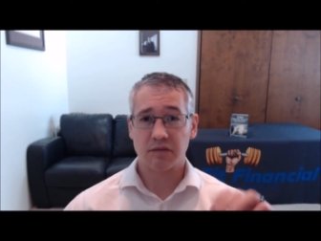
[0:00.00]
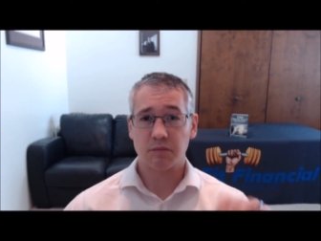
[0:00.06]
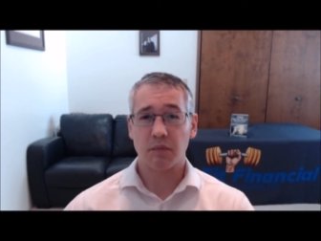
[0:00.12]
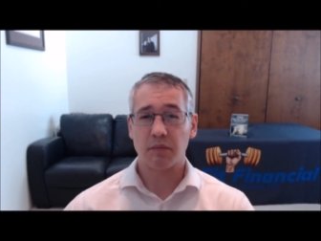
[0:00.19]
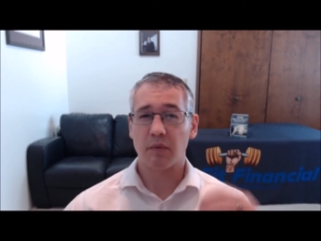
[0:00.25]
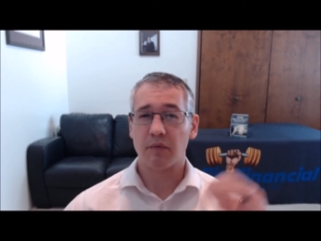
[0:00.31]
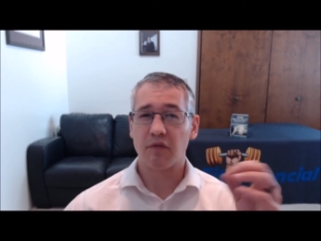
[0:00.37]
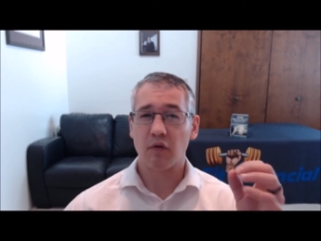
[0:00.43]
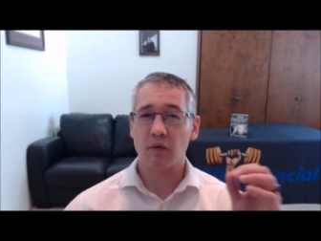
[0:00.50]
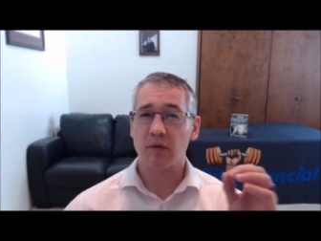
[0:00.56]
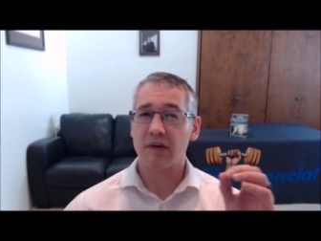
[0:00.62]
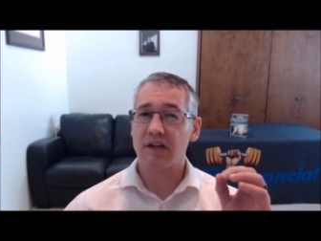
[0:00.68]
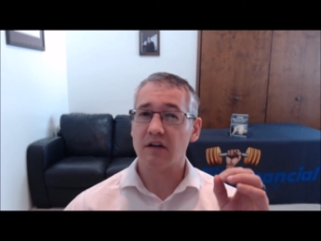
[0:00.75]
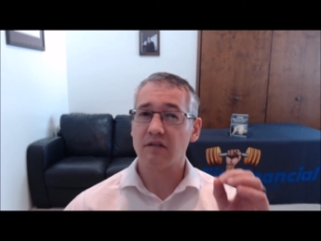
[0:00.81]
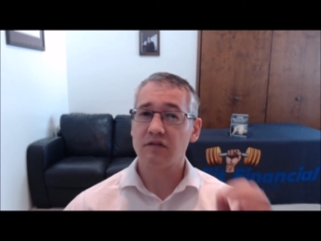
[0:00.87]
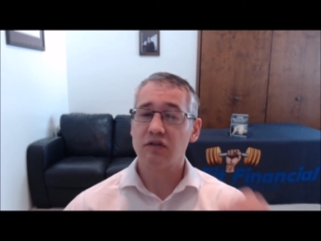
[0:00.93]
But before we
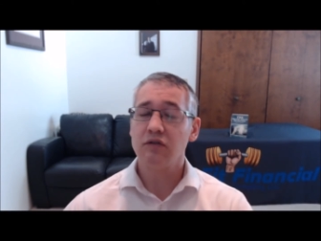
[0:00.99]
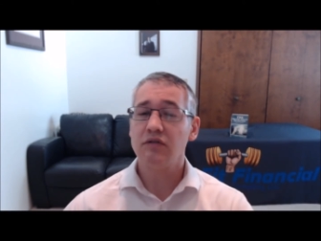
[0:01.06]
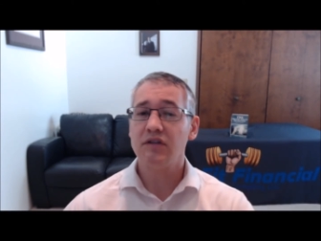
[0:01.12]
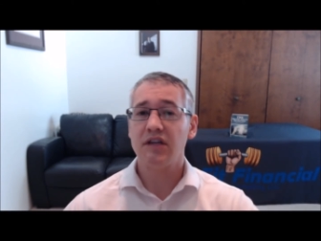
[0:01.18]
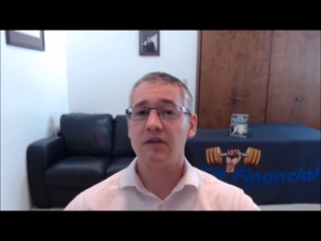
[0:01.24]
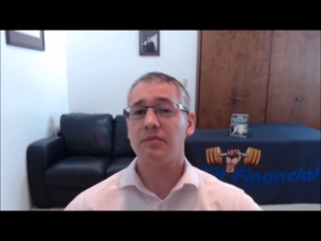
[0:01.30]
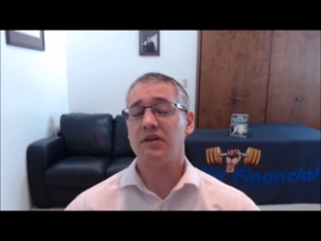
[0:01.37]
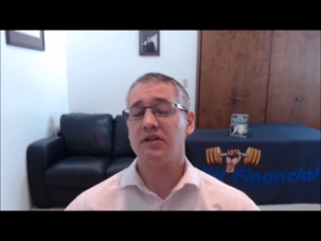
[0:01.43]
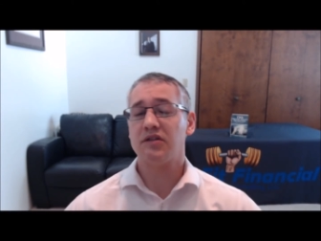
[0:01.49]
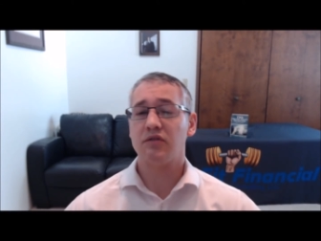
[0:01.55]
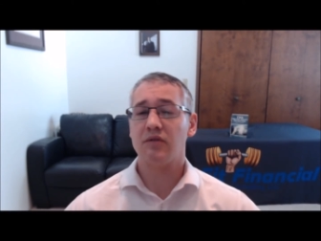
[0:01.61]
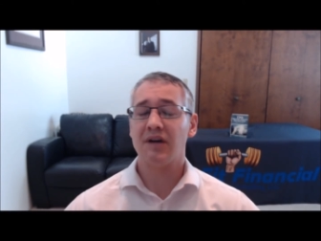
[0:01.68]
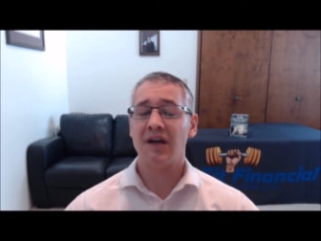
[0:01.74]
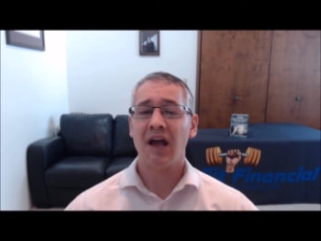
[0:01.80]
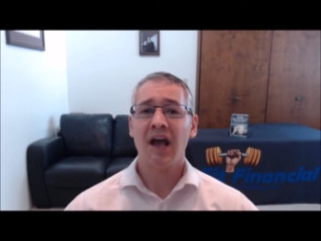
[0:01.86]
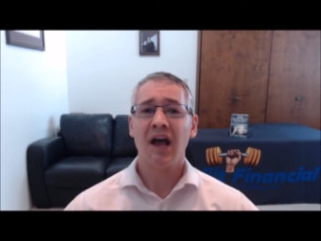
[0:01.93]
delve too deep into
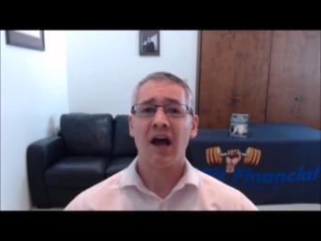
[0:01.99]
it,